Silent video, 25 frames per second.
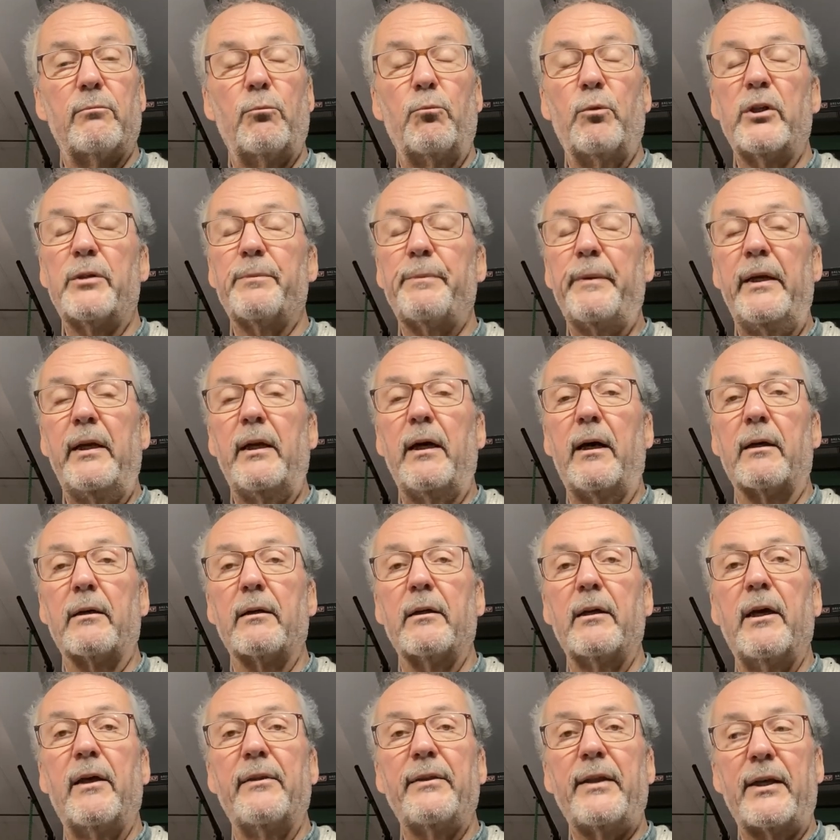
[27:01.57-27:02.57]
Wish me luck.
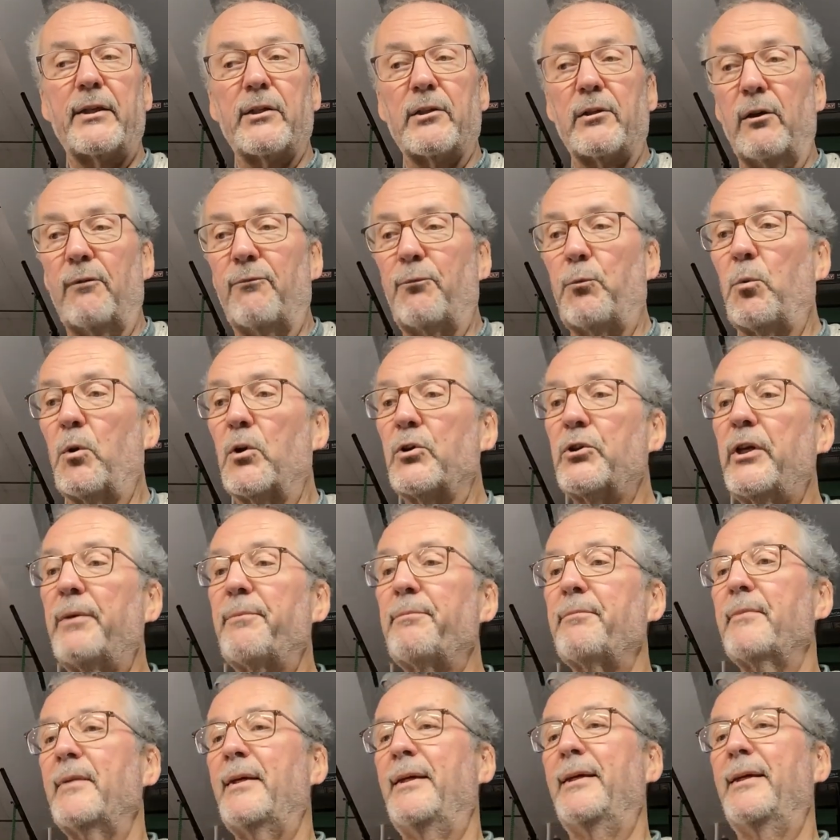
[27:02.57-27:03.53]
Thanks a lot for watching.